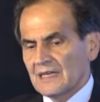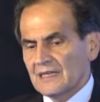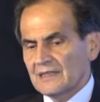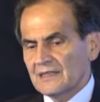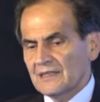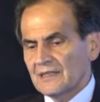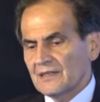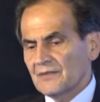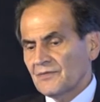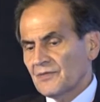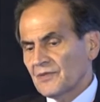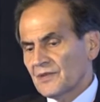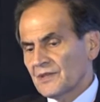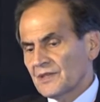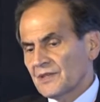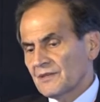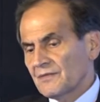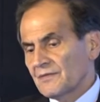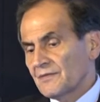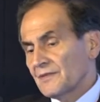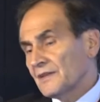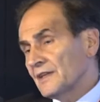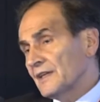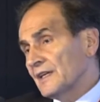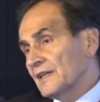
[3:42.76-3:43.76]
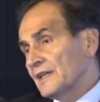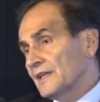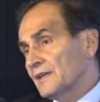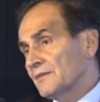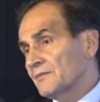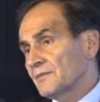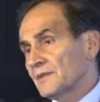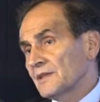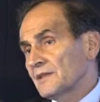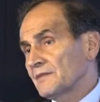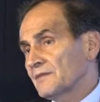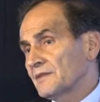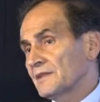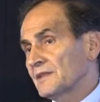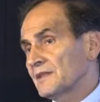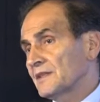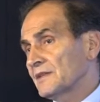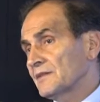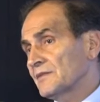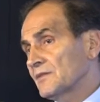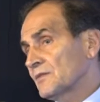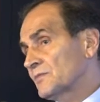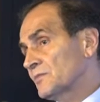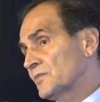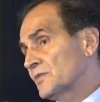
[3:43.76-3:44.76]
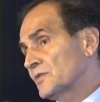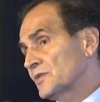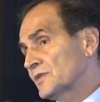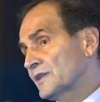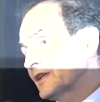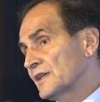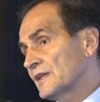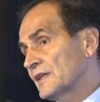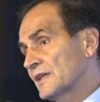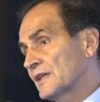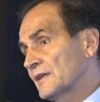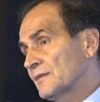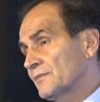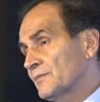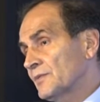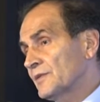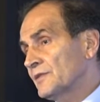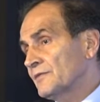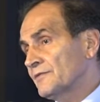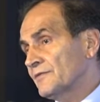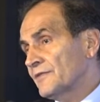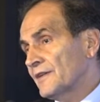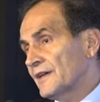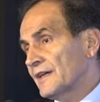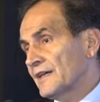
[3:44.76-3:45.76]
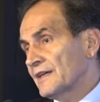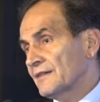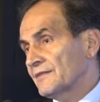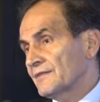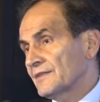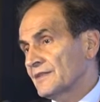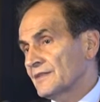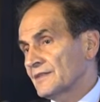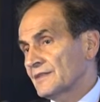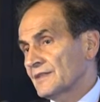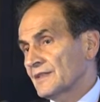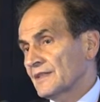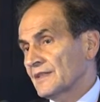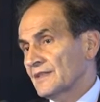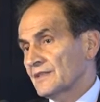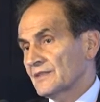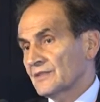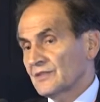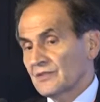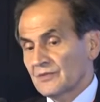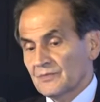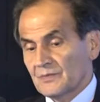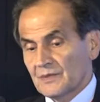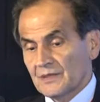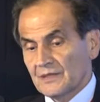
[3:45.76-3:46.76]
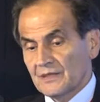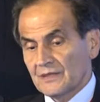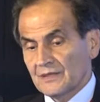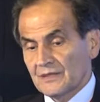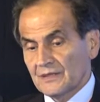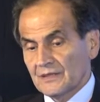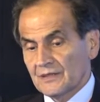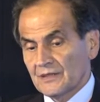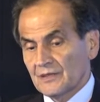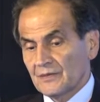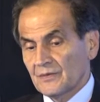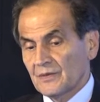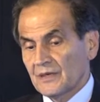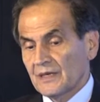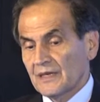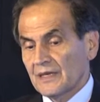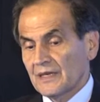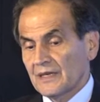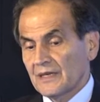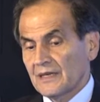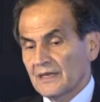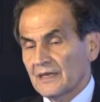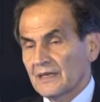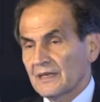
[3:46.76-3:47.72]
And for the VA, maybe more than 8.5, they said, should be the way.